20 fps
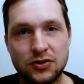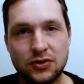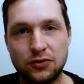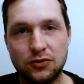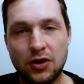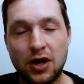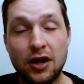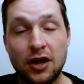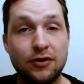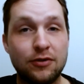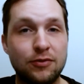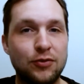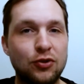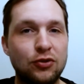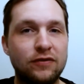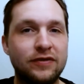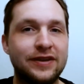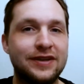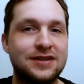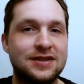to other
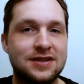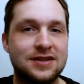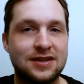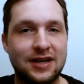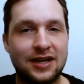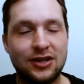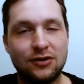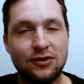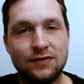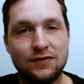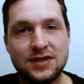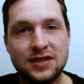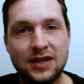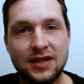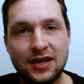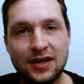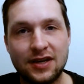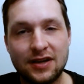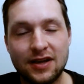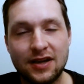movies that you've
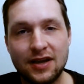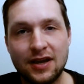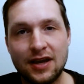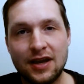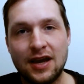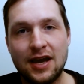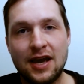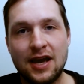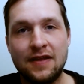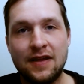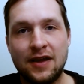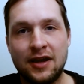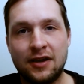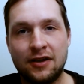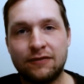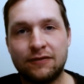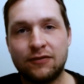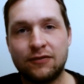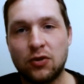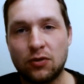seen, and
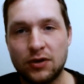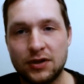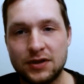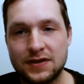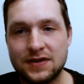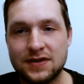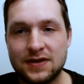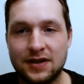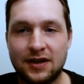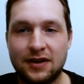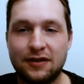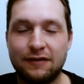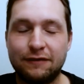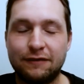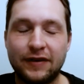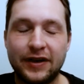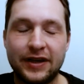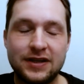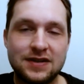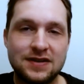then, of course, the
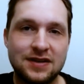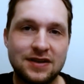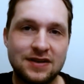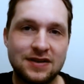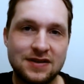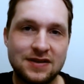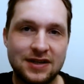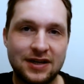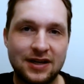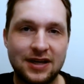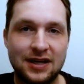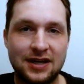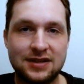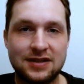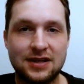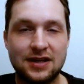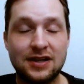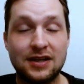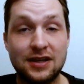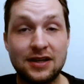fight scenes that he
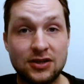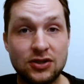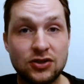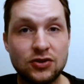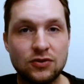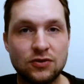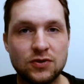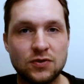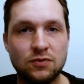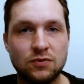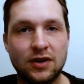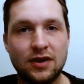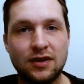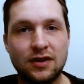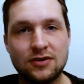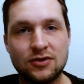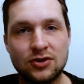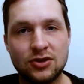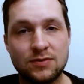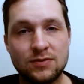has issues
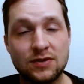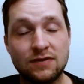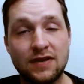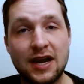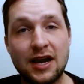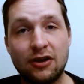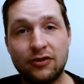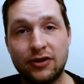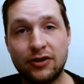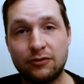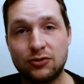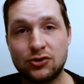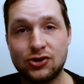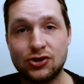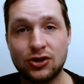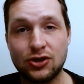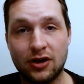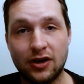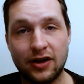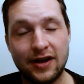with in terms of how they were
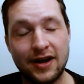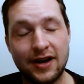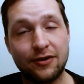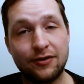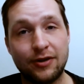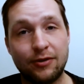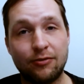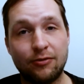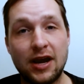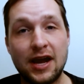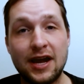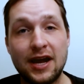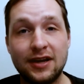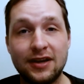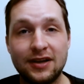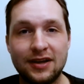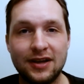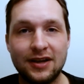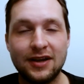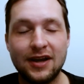shot and how they were
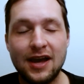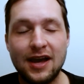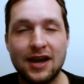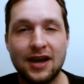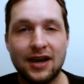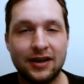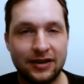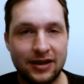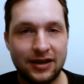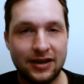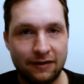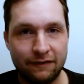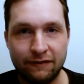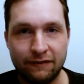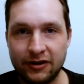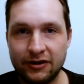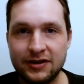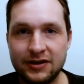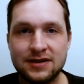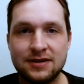edited. Again,
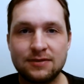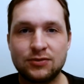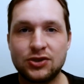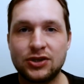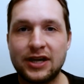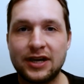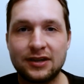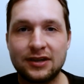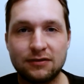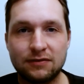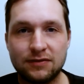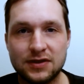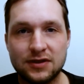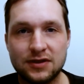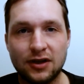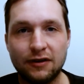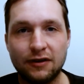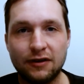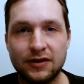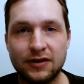very subjective
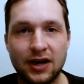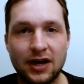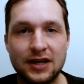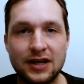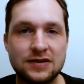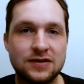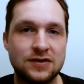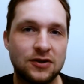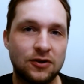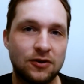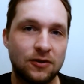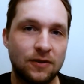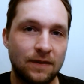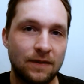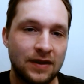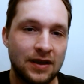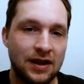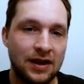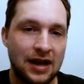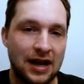stuff, guys, so
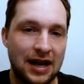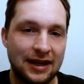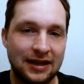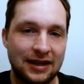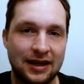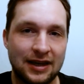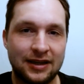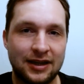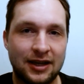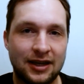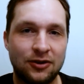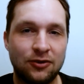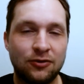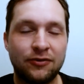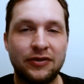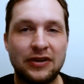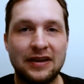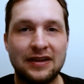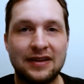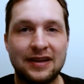I
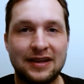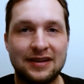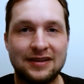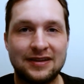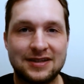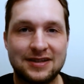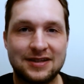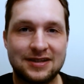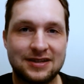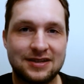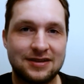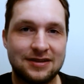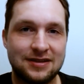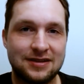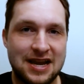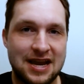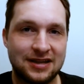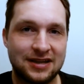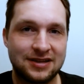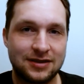don't think that this is
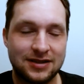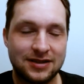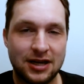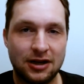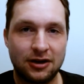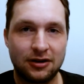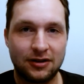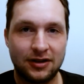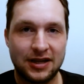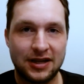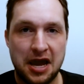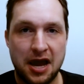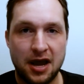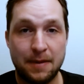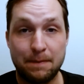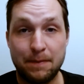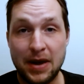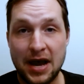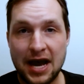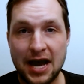necessarily
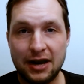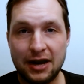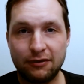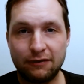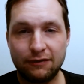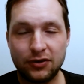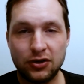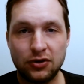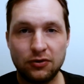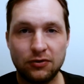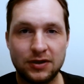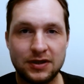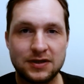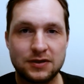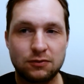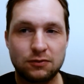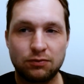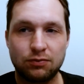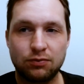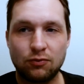a bad review.
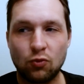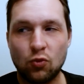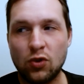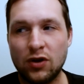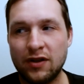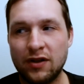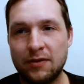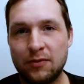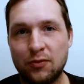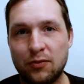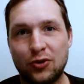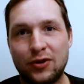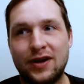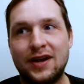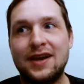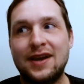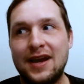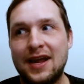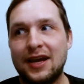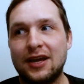It's one of the
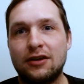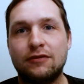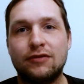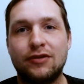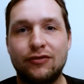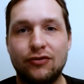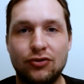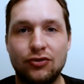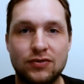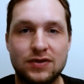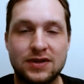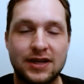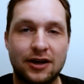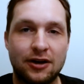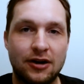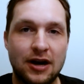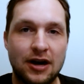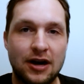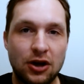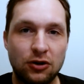more negative reviews
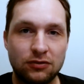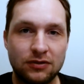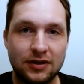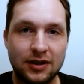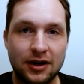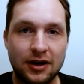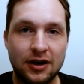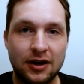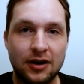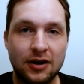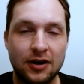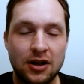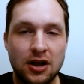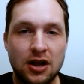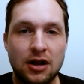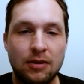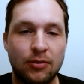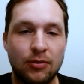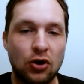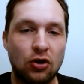that are out there.
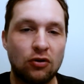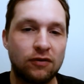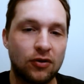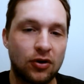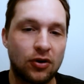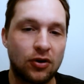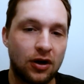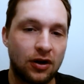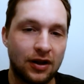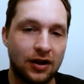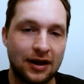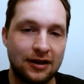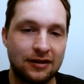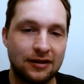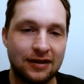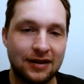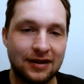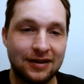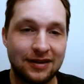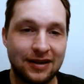But overall, I
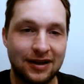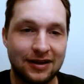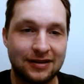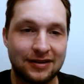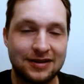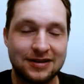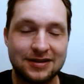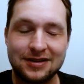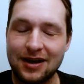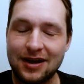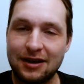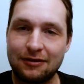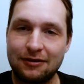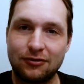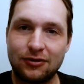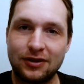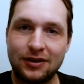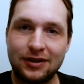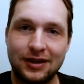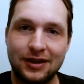think that this guy
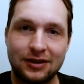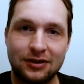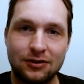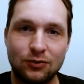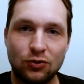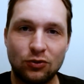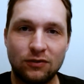really liked the